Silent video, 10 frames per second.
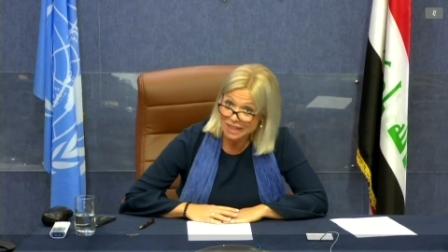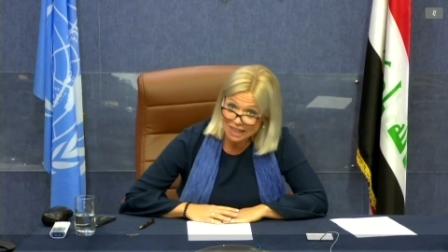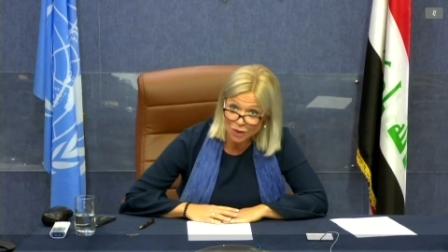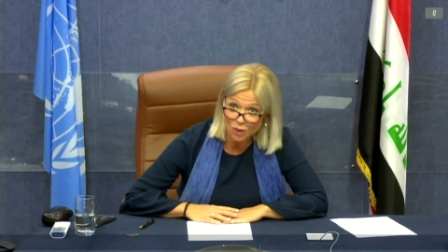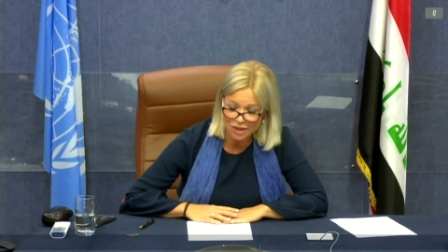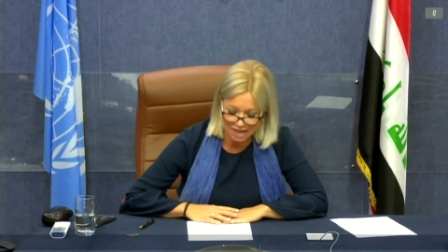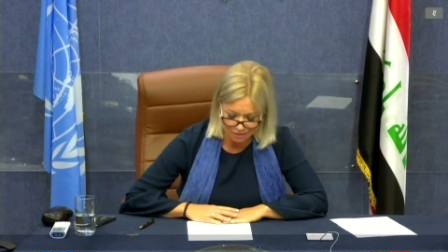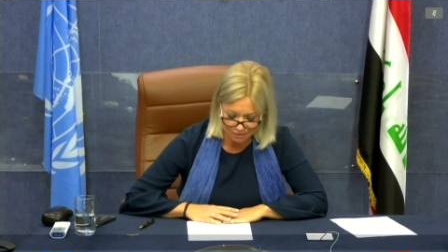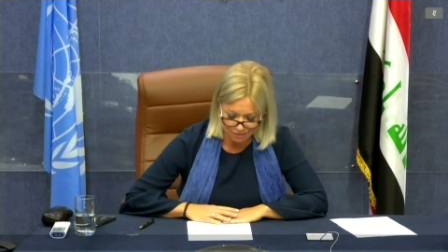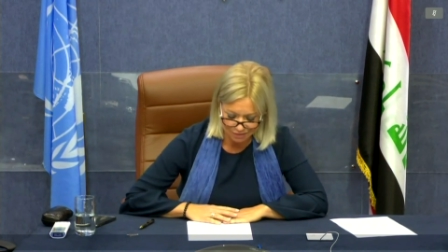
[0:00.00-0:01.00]
But at long
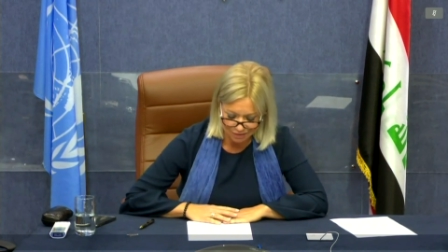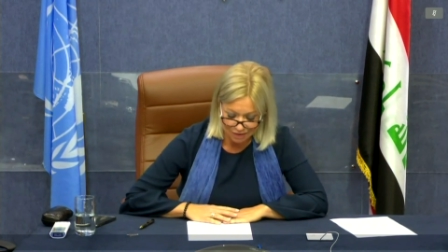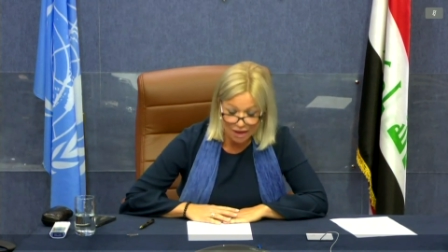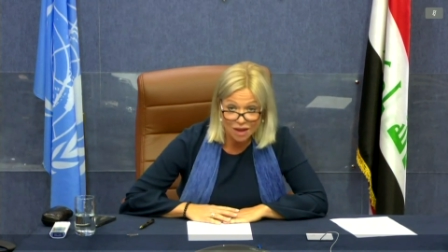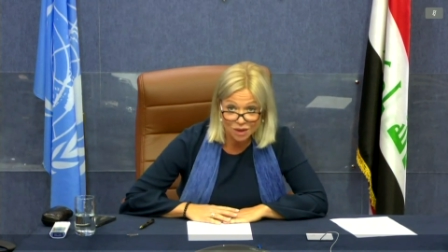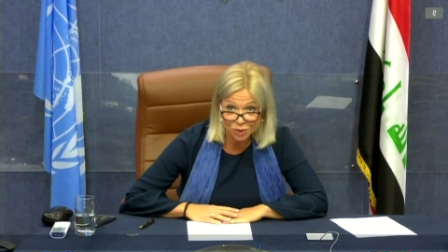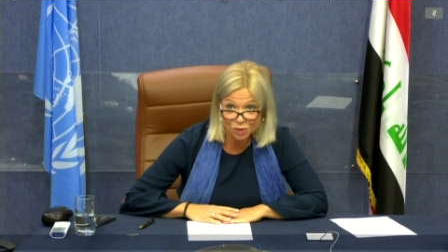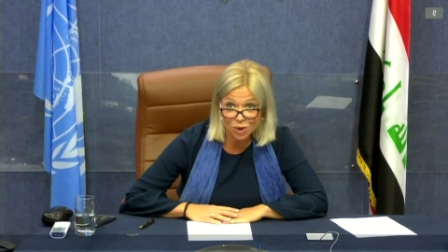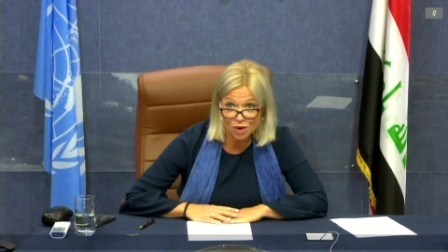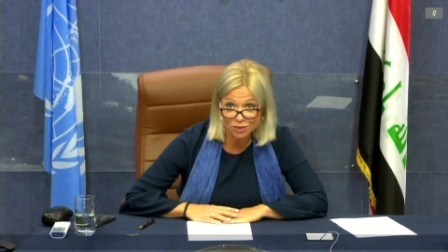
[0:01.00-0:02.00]
last, a
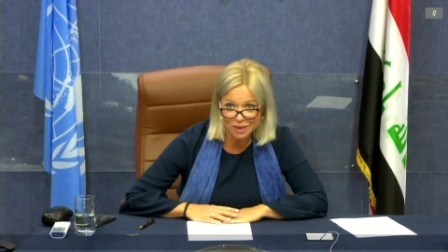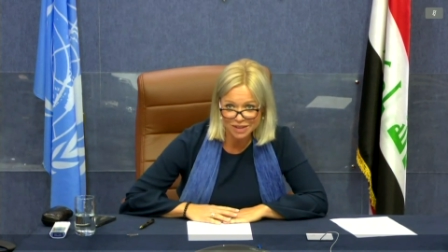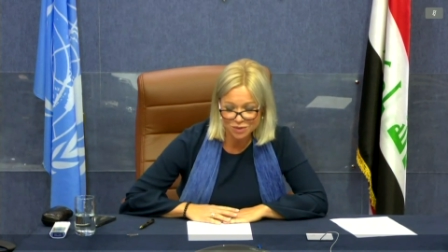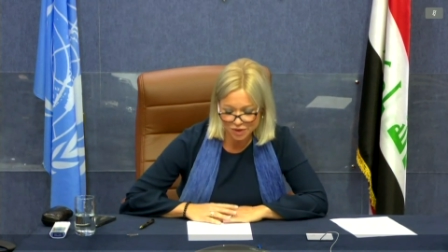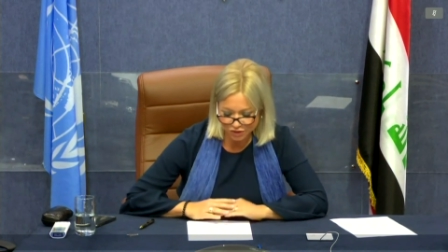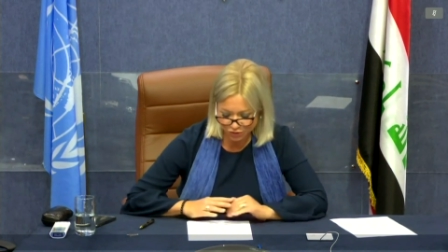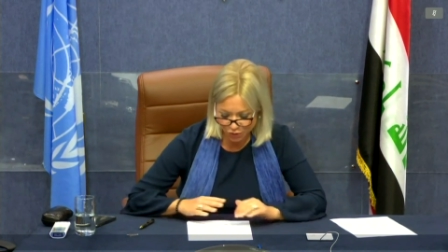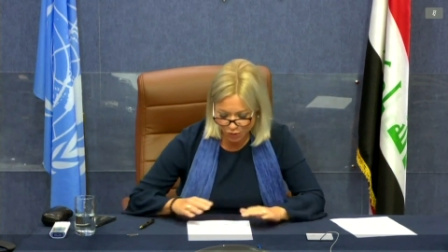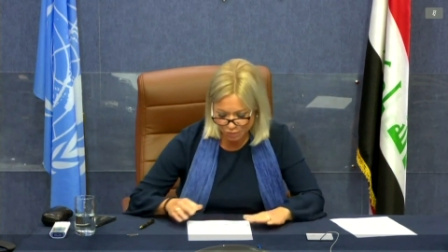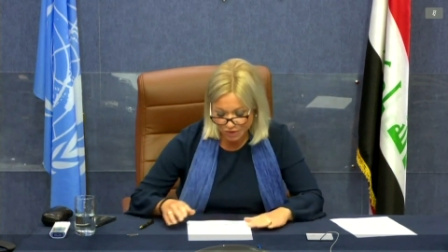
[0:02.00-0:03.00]
new government was
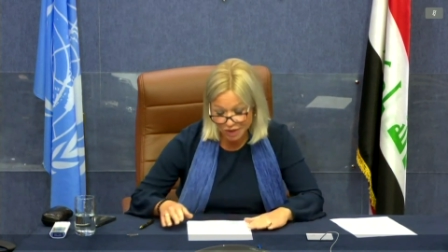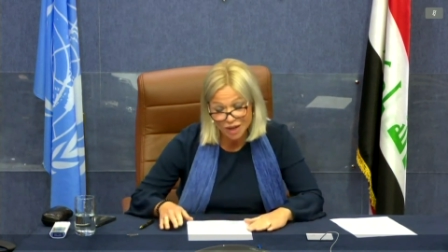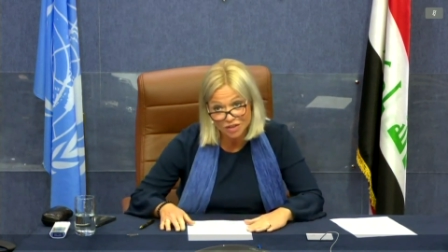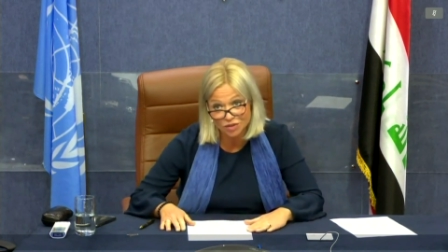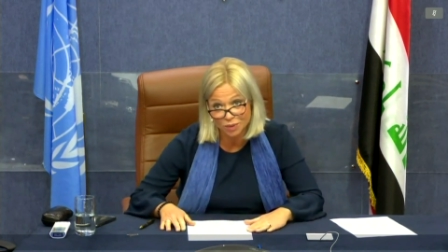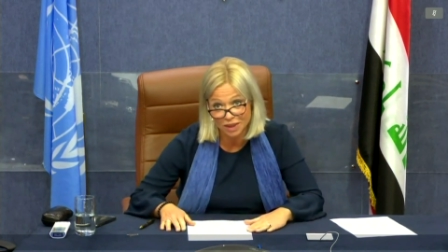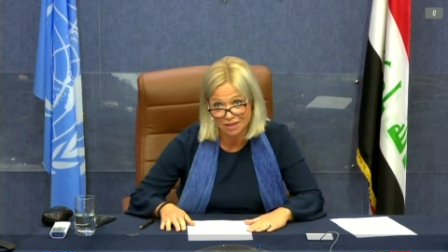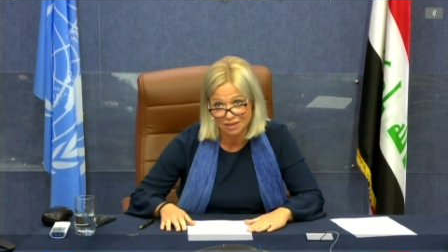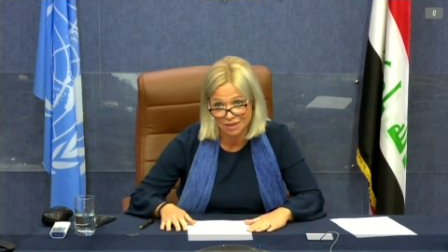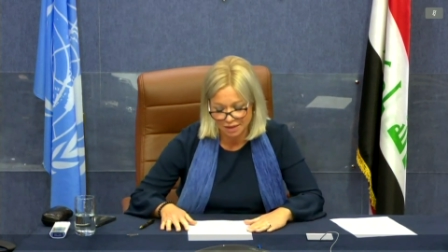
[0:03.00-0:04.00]
formed last
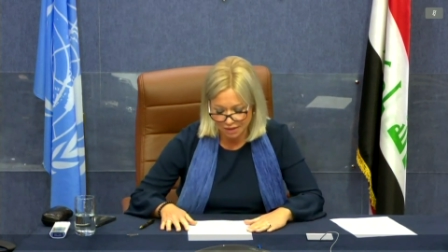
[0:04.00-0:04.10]
week.